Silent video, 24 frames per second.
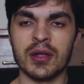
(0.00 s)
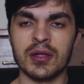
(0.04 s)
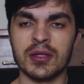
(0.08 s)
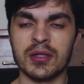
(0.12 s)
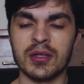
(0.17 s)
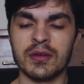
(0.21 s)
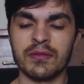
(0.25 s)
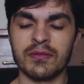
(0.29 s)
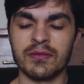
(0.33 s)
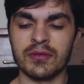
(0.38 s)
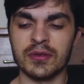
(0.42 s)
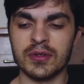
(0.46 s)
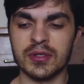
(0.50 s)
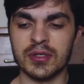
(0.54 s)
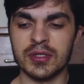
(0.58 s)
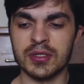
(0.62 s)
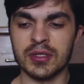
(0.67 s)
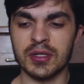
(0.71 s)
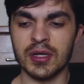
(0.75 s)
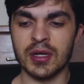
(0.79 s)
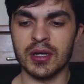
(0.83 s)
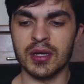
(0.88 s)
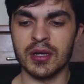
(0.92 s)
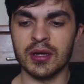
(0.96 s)
different
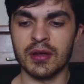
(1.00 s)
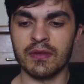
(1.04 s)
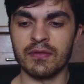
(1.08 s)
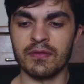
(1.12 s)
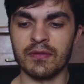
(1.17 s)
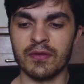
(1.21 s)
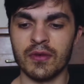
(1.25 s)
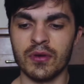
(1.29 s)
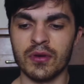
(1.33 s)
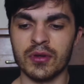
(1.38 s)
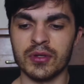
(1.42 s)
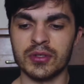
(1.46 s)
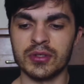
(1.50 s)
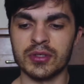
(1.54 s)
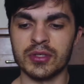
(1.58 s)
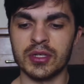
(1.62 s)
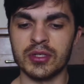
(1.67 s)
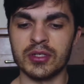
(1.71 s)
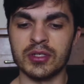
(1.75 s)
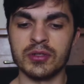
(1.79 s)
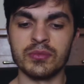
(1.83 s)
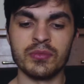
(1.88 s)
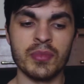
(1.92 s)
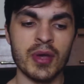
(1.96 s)
faults
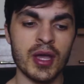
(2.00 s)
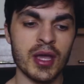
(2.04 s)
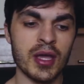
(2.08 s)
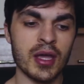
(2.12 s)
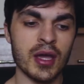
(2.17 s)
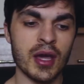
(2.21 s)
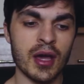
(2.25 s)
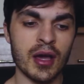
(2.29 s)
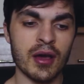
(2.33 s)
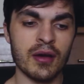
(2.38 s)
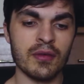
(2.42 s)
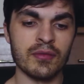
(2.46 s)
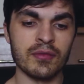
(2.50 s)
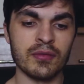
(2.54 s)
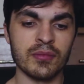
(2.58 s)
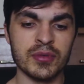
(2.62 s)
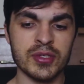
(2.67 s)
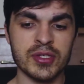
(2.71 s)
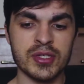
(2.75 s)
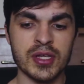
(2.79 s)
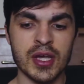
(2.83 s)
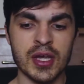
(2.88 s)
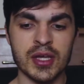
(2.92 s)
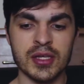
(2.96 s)
that you may have
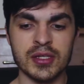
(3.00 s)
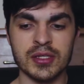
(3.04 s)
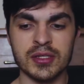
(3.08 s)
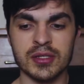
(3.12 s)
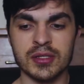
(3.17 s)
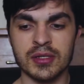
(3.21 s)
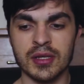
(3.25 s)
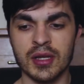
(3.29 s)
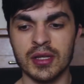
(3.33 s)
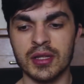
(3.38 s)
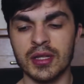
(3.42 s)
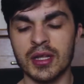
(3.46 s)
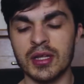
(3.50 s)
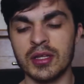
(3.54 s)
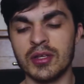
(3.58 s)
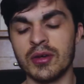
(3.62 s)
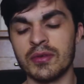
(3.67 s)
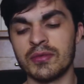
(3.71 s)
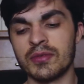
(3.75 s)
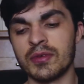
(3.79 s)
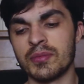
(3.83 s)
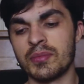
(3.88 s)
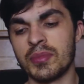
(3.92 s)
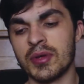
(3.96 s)
possess, and then you
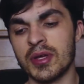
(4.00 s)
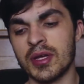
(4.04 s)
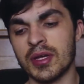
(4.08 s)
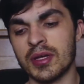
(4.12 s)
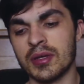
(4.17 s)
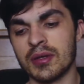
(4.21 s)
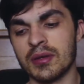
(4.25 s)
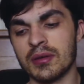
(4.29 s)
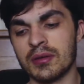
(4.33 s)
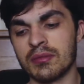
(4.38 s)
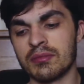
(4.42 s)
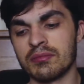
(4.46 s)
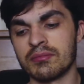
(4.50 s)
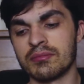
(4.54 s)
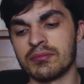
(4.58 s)
have to pick